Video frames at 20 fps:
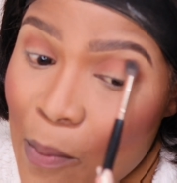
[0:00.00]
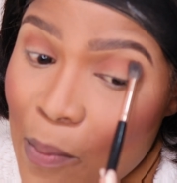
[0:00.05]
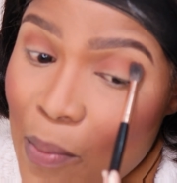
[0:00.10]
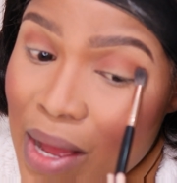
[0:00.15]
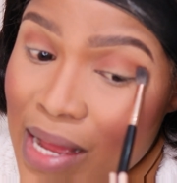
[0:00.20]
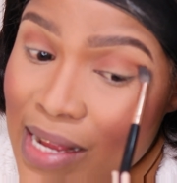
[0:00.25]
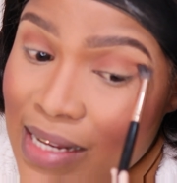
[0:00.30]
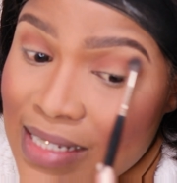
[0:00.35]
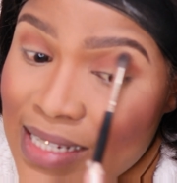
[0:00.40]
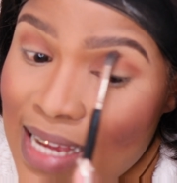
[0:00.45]

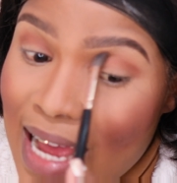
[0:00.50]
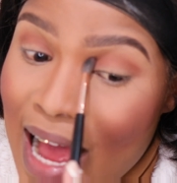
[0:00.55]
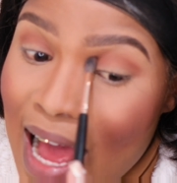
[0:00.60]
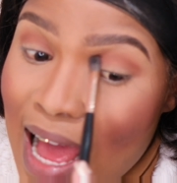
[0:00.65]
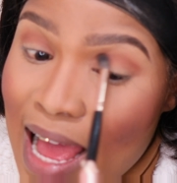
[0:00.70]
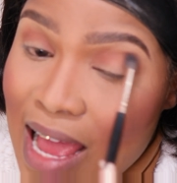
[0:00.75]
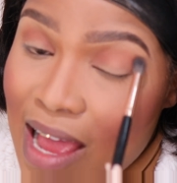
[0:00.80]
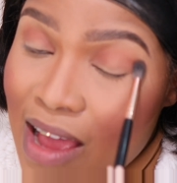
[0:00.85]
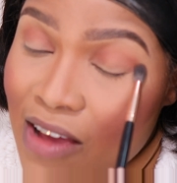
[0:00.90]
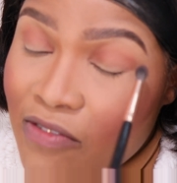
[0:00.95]
but
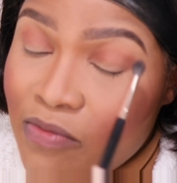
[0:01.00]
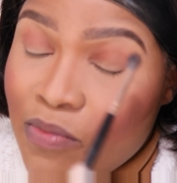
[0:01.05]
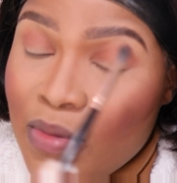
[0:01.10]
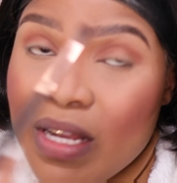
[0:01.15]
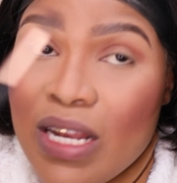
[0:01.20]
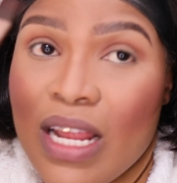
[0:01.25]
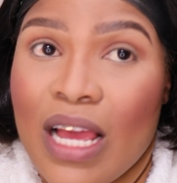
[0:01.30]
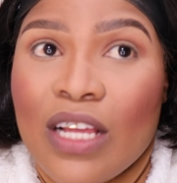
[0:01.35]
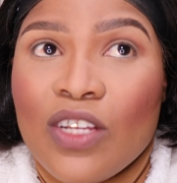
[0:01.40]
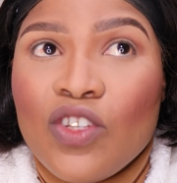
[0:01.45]
I have
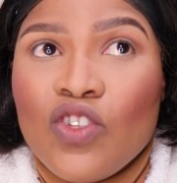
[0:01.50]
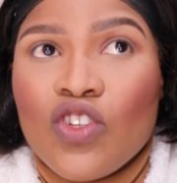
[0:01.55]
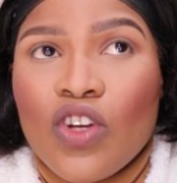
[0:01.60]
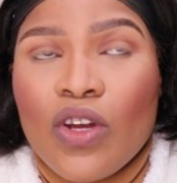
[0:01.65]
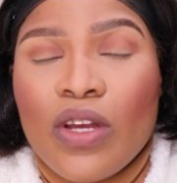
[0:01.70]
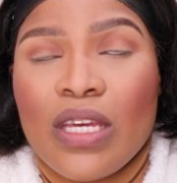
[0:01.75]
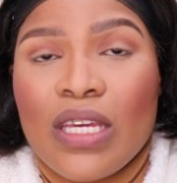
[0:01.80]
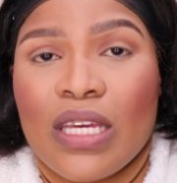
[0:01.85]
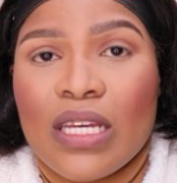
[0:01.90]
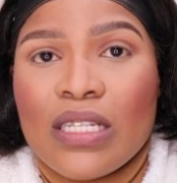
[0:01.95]
been
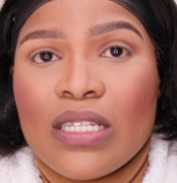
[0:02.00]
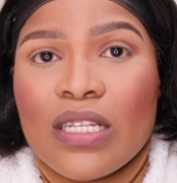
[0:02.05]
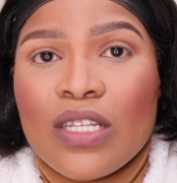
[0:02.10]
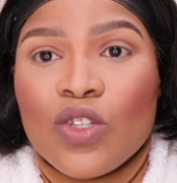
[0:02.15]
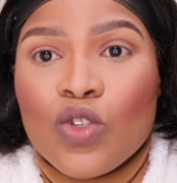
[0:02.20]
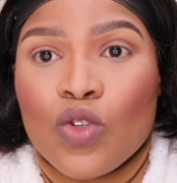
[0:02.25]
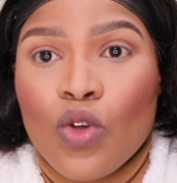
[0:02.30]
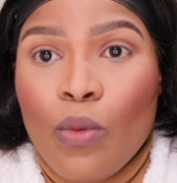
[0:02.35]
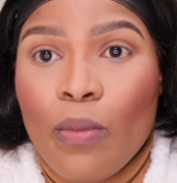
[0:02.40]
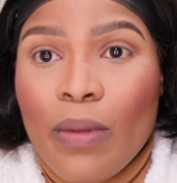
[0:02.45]
enjoying it
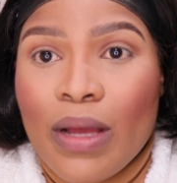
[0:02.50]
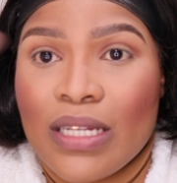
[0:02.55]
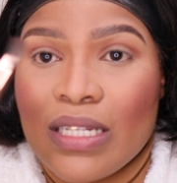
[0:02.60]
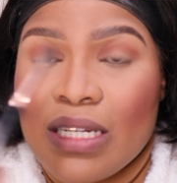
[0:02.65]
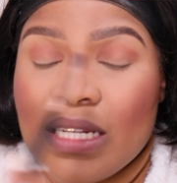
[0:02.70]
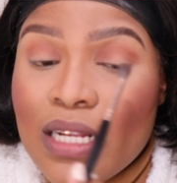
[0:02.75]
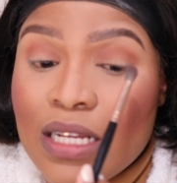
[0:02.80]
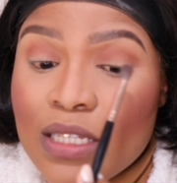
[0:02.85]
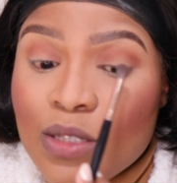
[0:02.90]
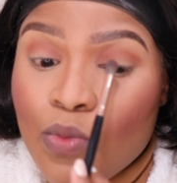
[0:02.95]
so much.
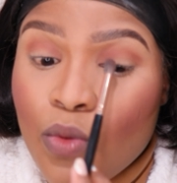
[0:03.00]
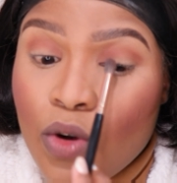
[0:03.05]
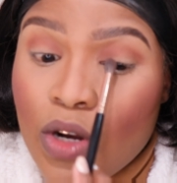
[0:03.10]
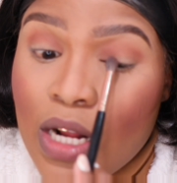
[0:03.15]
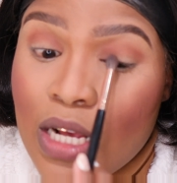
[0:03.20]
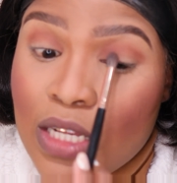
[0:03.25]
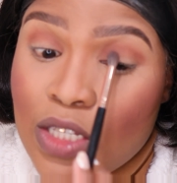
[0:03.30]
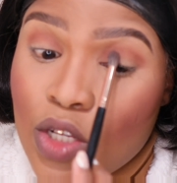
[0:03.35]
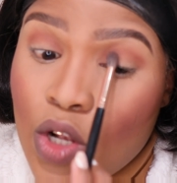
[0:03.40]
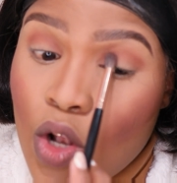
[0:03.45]
It has brought
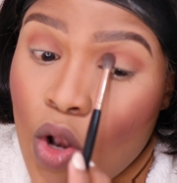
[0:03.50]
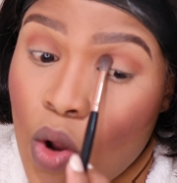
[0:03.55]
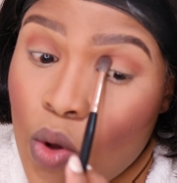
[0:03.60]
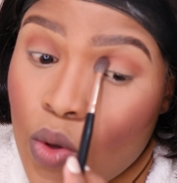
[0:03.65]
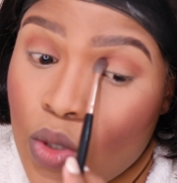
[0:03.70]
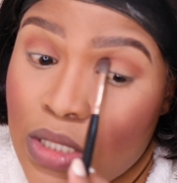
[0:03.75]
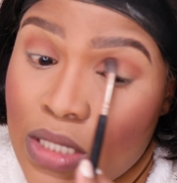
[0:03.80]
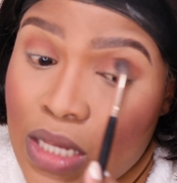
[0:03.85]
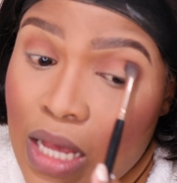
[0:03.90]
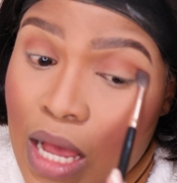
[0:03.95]
us
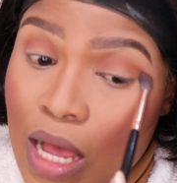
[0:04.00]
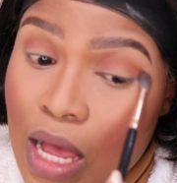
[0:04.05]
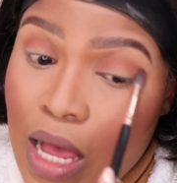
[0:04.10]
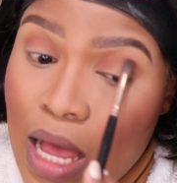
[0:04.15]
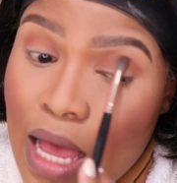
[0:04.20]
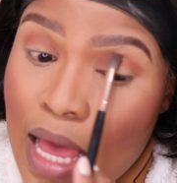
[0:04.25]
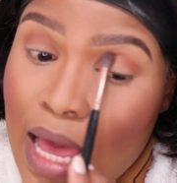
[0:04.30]
closer.